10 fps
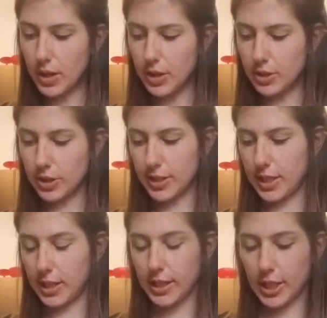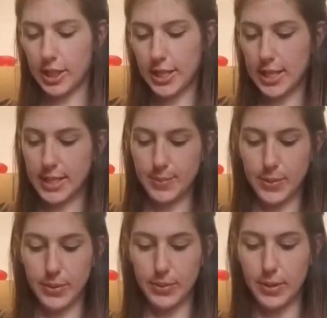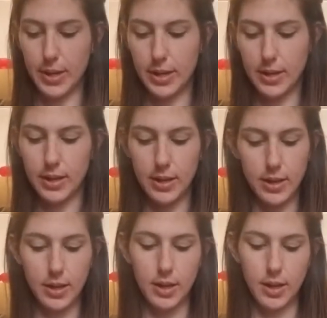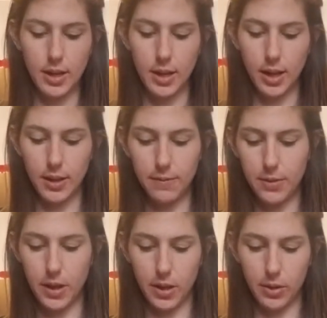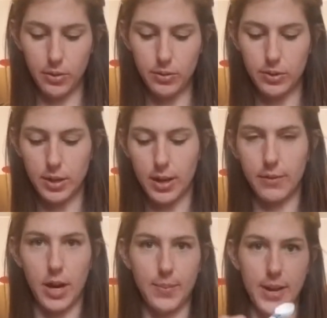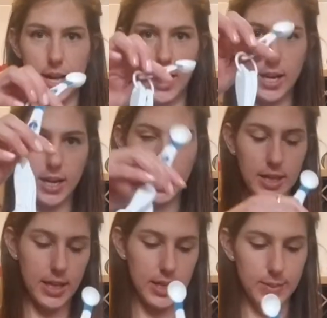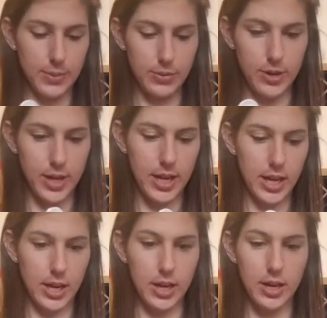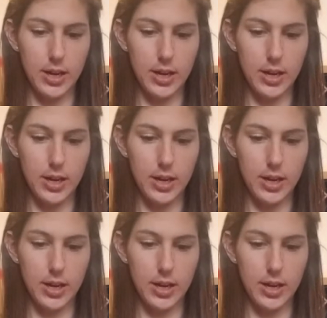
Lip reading: Just need a little teaspoon of those. So I've got my handy teaspoon ring here.